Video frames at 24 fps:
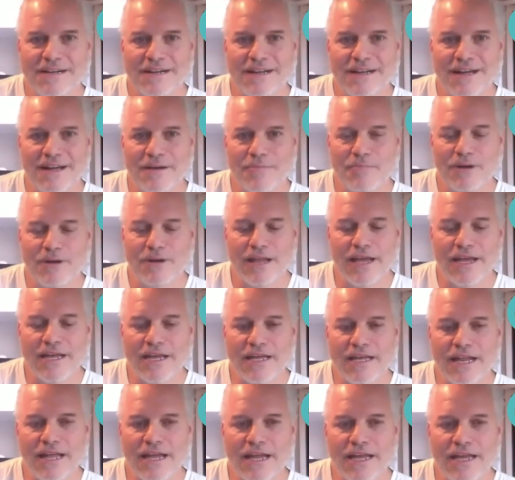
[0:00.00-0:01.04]
Yeah, but
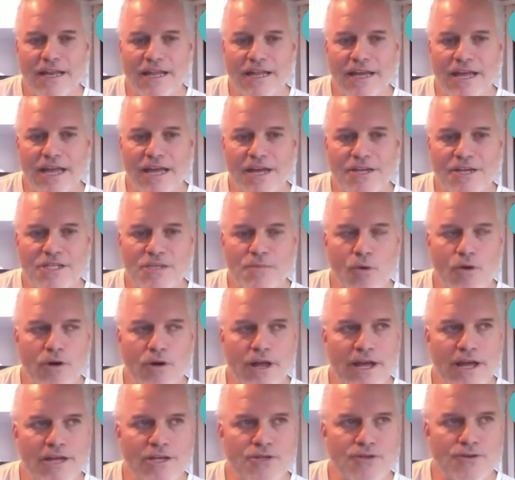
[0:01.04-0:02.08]
like any
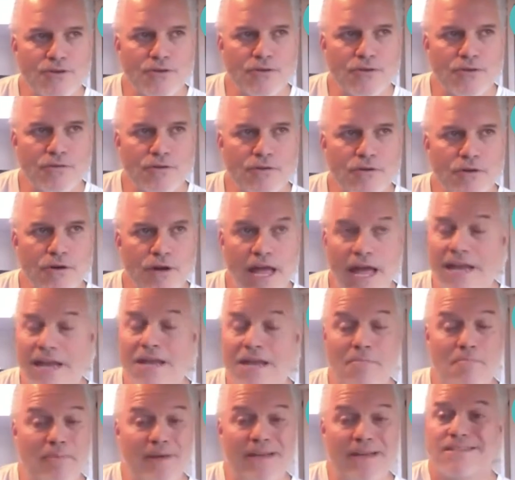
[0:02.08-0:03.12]
sport, Andrew, or any
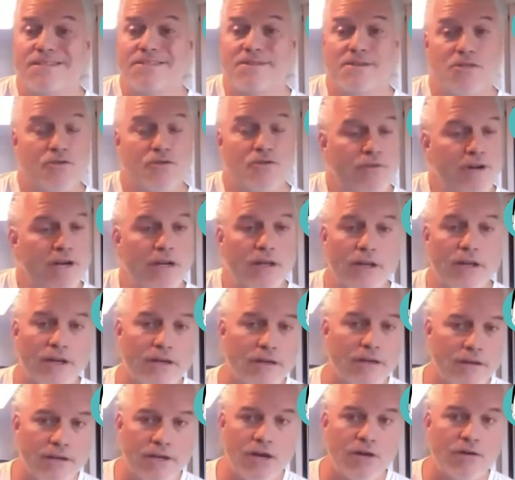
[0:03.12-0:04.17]
business
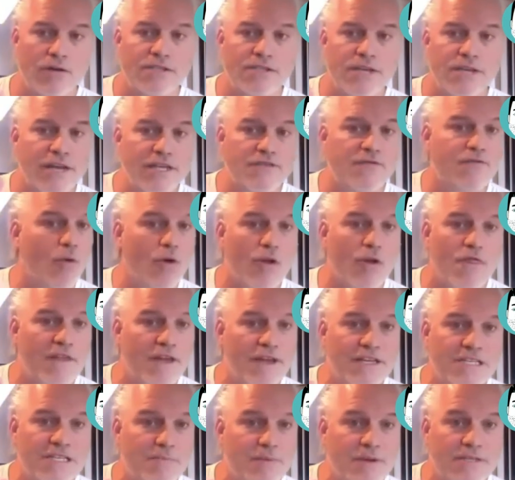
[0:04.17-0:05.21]
really, you know, it takes four
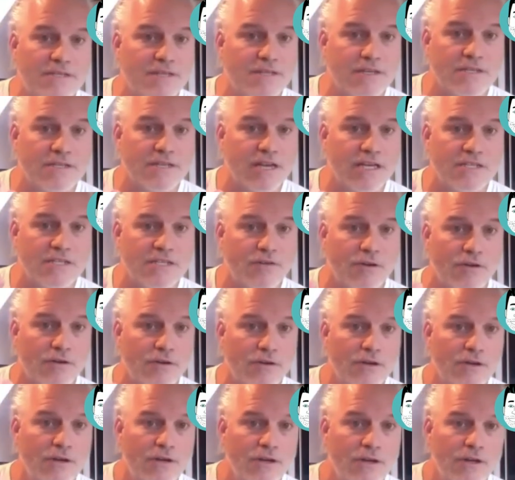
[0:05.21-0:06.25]
things to be successful.
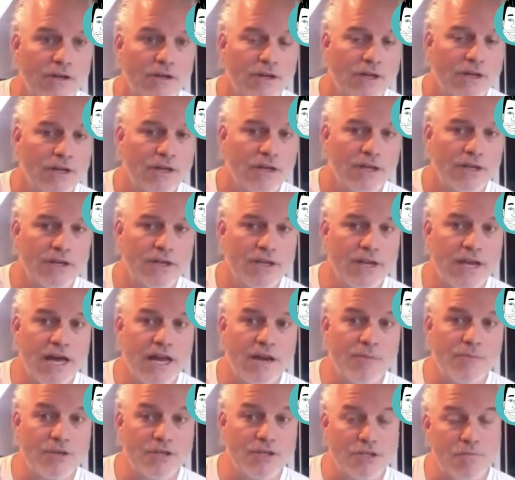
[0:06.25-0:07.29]
You got
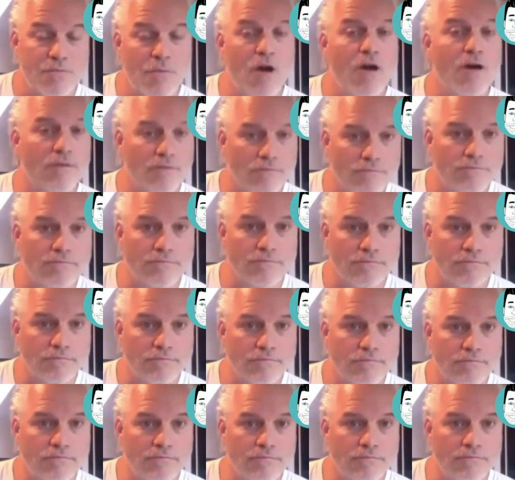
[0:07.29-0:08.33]
to be smart.
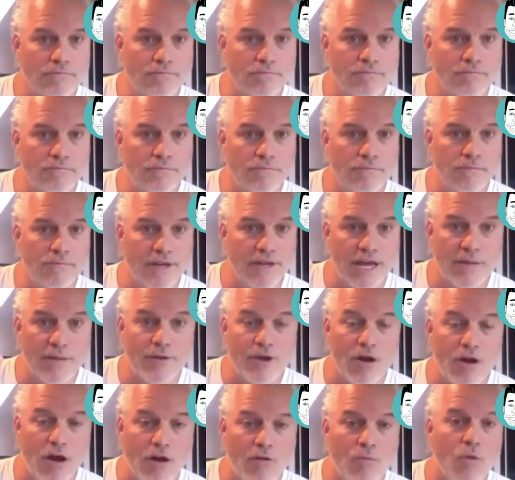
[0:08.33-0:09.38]
You got to be
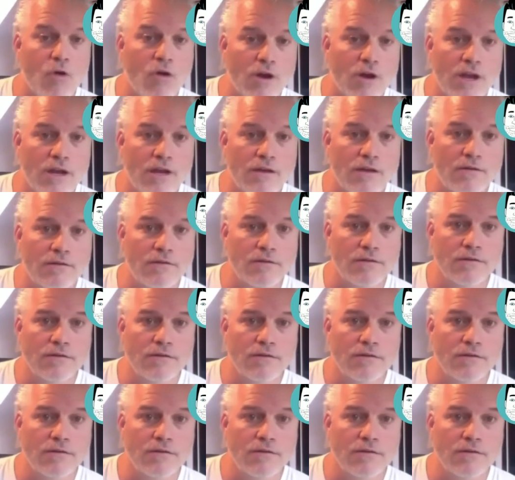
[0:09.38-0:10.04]
hardworking.